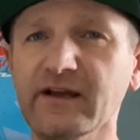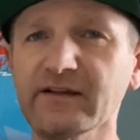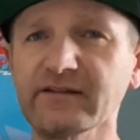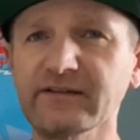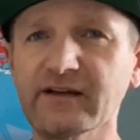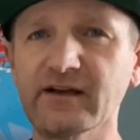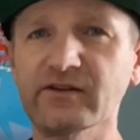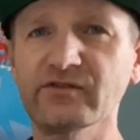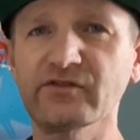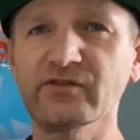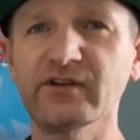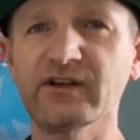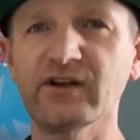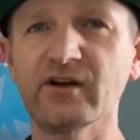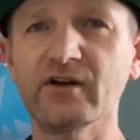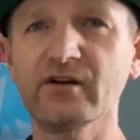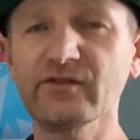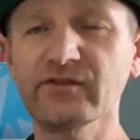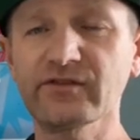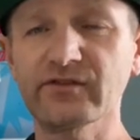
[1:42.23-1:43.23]
that's actually
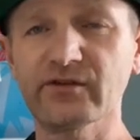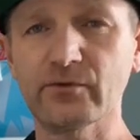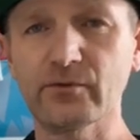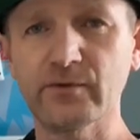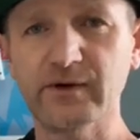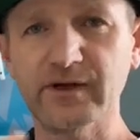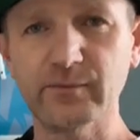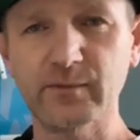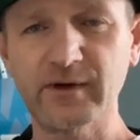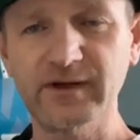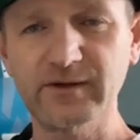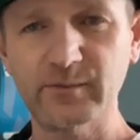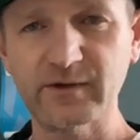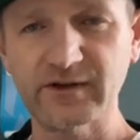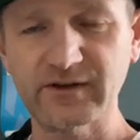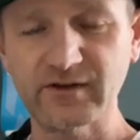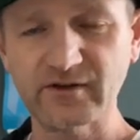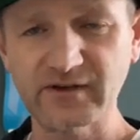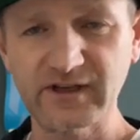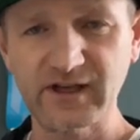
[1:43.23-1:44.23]
also when Mike
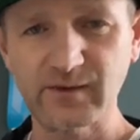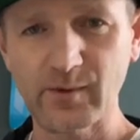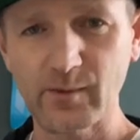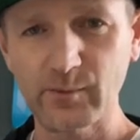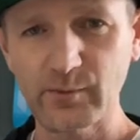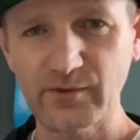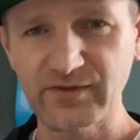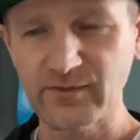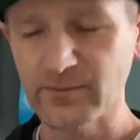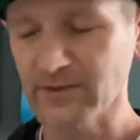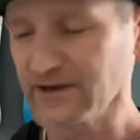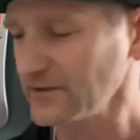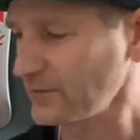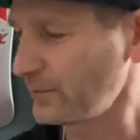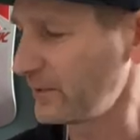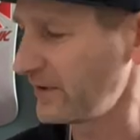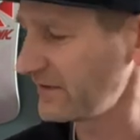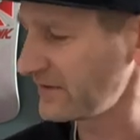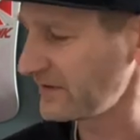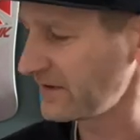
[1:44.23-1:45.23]
McGill came up with the
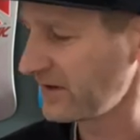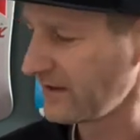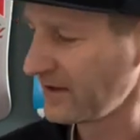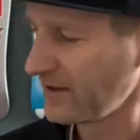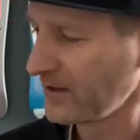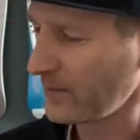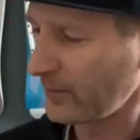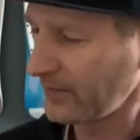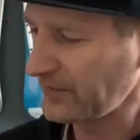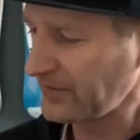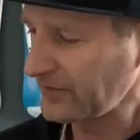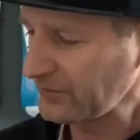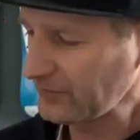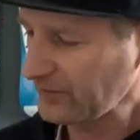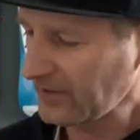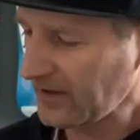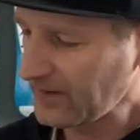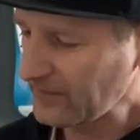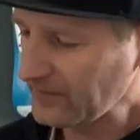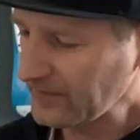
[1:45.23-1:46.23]
McTwist, but this
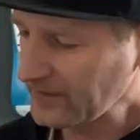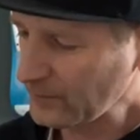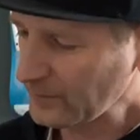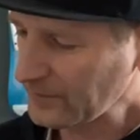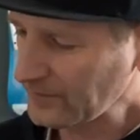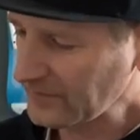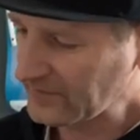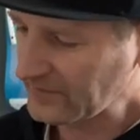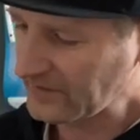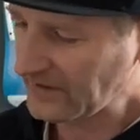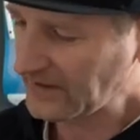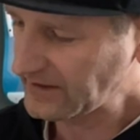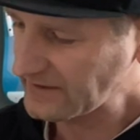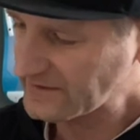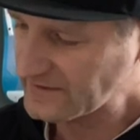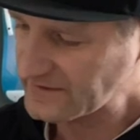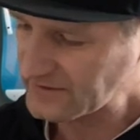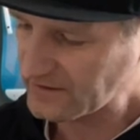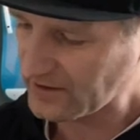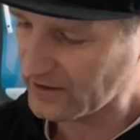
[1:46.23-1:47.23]
graphic with the snake
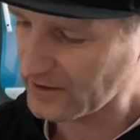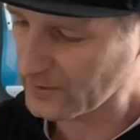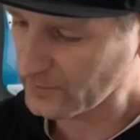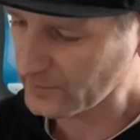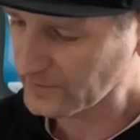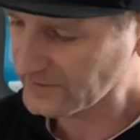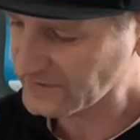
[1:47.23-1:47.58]
and skull